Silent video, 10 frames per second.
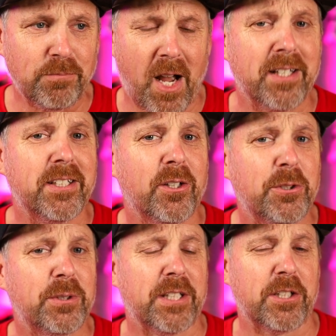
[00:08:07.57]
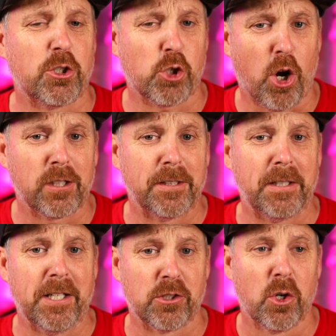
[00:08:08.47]
I can tell you that the chocolate
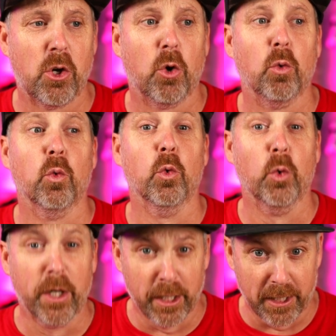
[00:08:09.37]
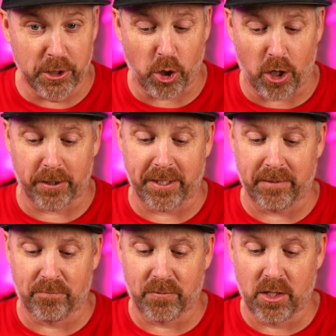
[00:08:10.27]
is really chocolatey.